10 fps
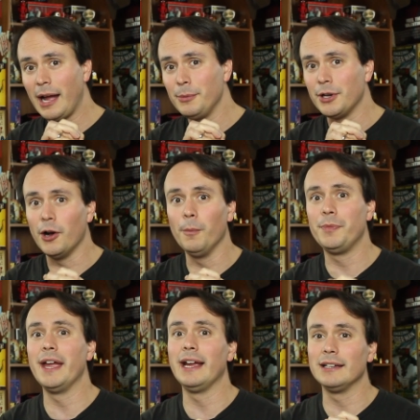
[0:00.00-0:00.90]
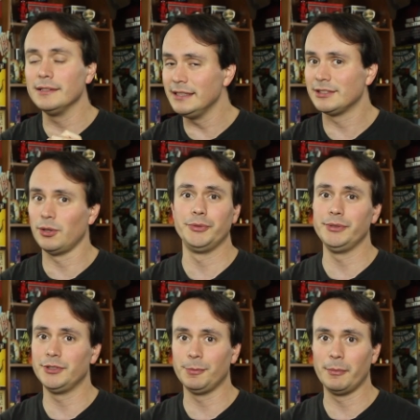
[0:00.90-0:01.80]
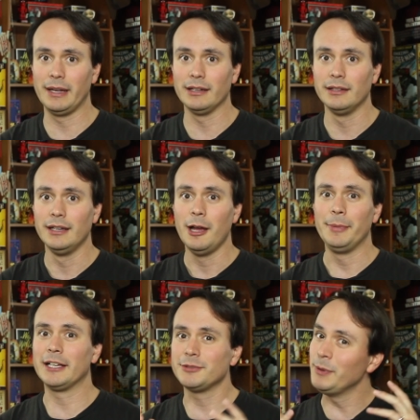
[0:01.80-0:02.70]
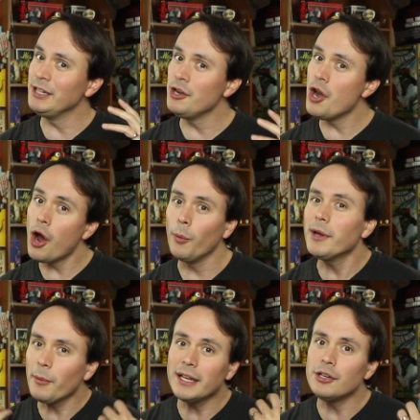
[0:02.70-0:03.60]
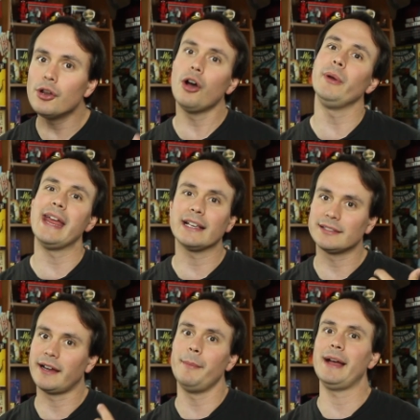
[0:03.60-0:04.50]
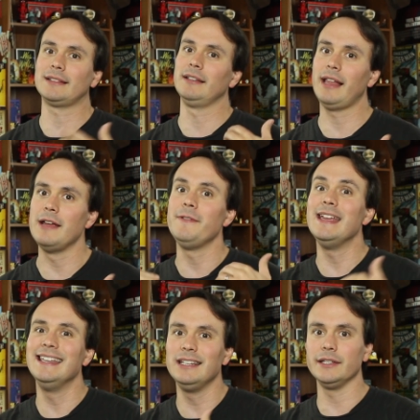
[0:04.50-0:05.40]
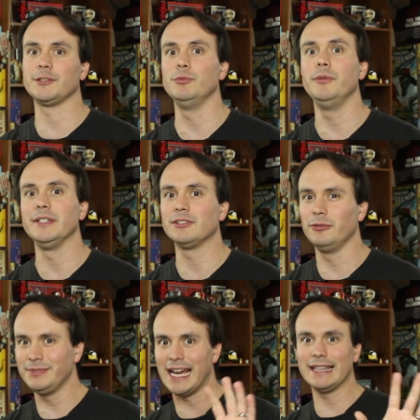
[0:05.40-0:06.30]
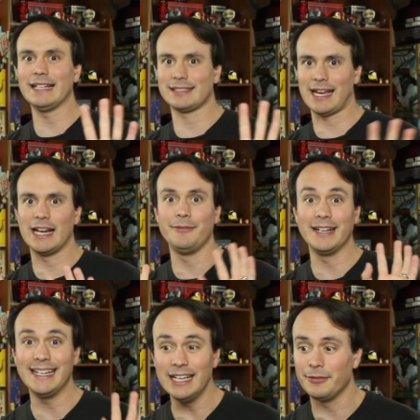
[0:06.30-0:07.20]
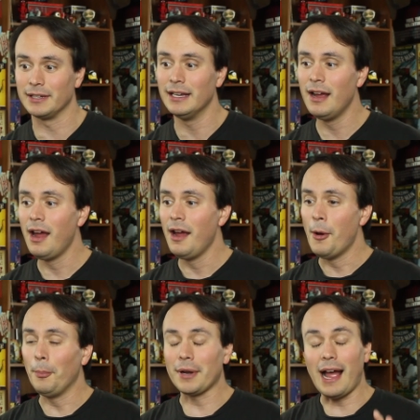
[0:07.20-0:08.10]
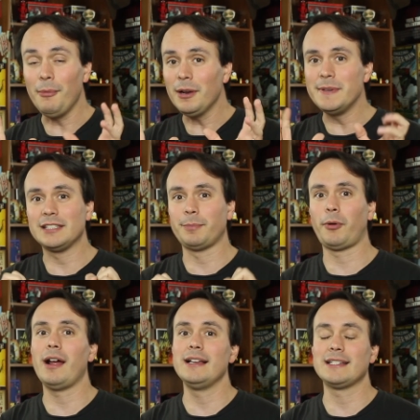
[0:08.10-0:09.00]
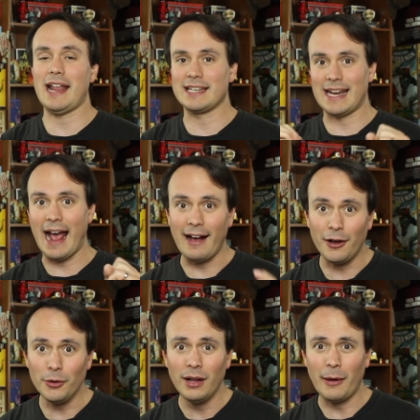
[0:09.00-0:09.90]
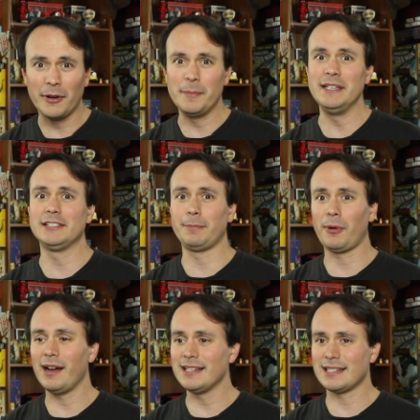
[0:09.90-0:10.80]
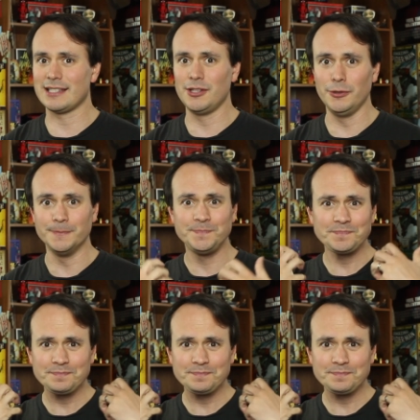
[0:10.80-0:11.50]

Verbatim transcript: would hope they at least don't do Superman. Because we already know he has to come back to life in this movie. So, yeah, that's kind of a given. But I want to be surprised as to how. I want to be surprised as to